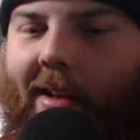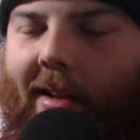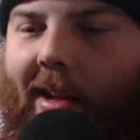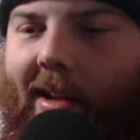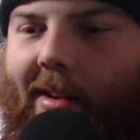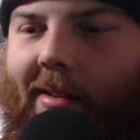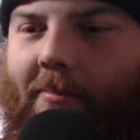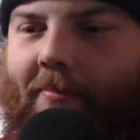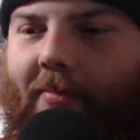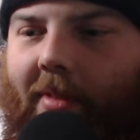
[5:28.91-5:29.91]
And
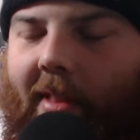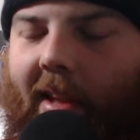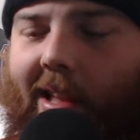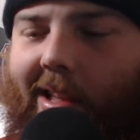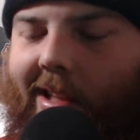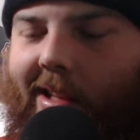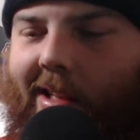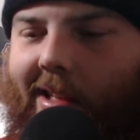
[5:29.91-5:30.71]
the,